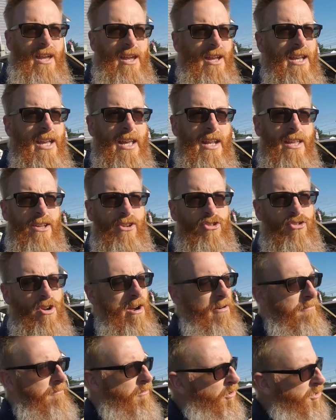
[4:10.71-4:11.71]
get in the truck,
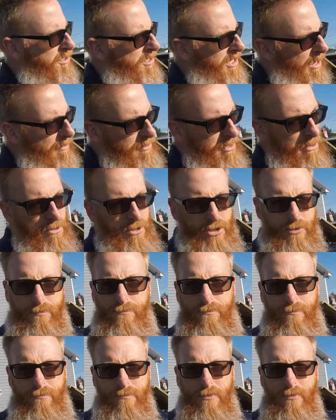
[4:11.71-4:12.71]
first thing I would do is
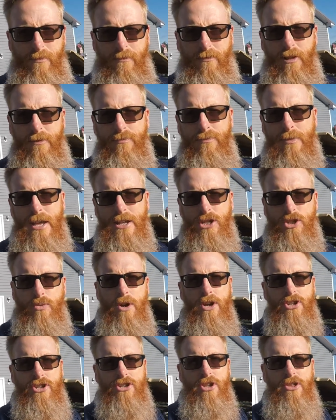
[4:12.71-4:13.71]
flip that
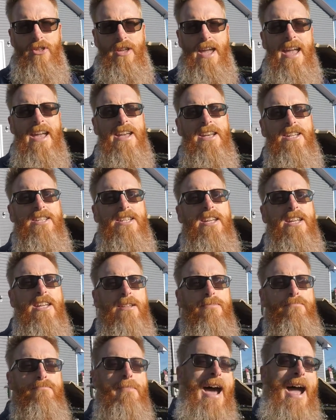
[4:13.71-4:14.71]
switch to the
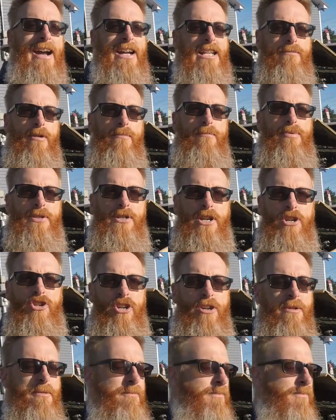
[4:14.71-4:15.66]
AC's maximum position,